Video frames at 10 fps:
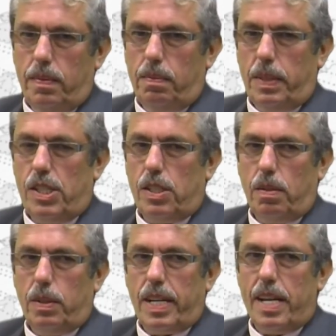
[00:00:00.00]

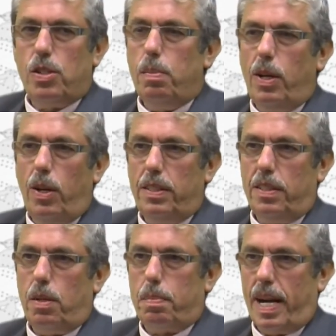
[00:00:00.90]
which has to be learned
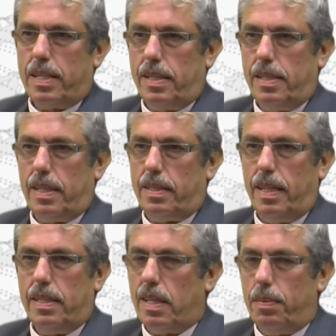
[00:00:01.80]
in the praxis. I
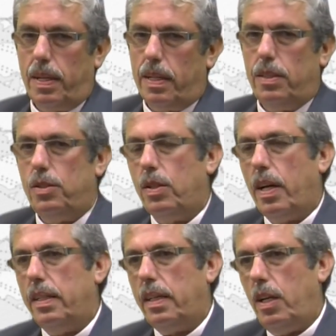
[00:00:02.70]
think something that you
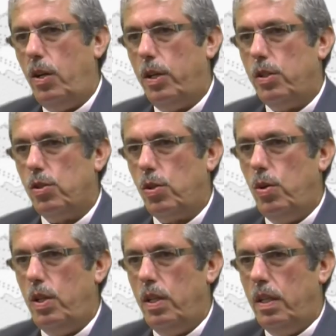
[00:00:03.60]
can't really learn in
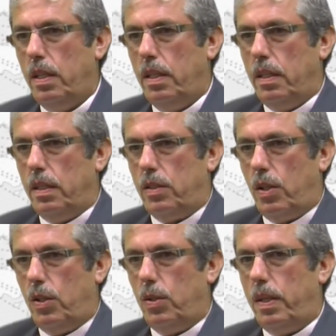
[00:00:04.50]
school.
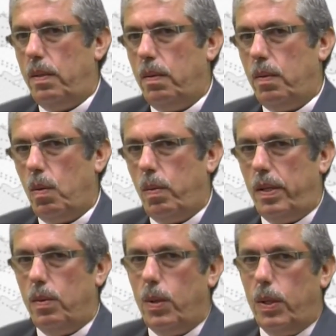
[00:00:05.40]
So, and when
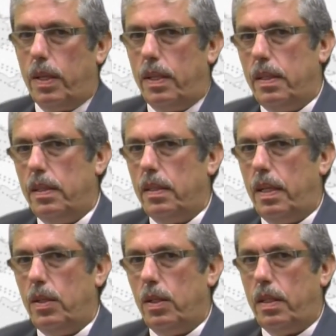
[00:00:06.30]
you work
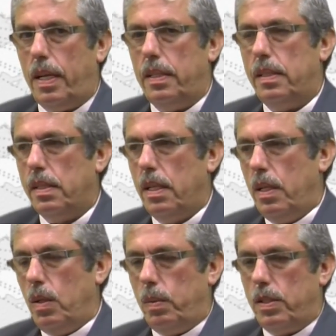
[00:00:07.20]
in hotels
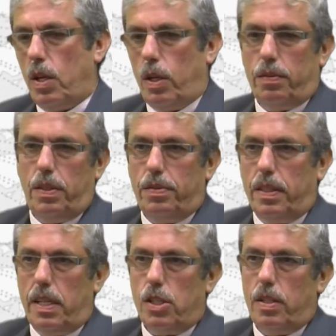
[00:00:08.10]
with a lot of
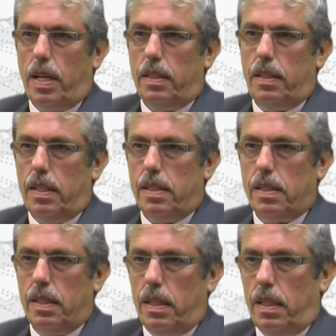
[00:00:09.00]
different
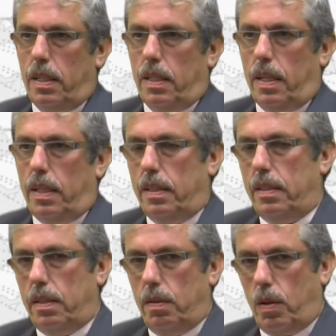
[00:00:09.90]
nationalities
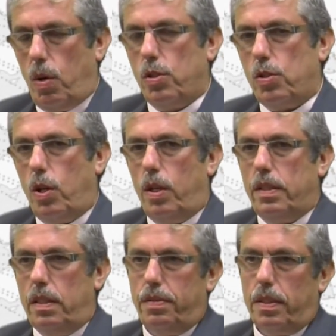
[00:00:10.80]
and go through all
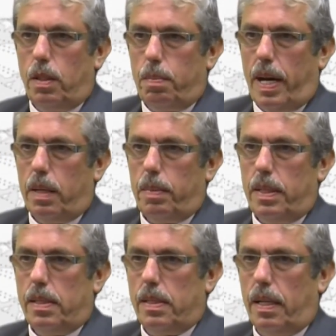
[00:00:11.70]
the different
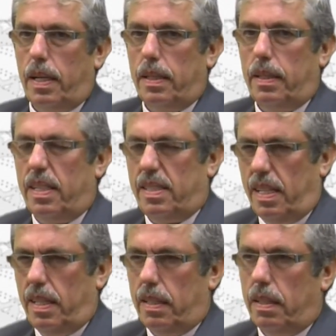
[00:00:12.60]
departments, and I
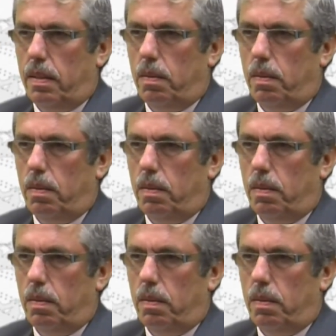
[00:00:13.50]
think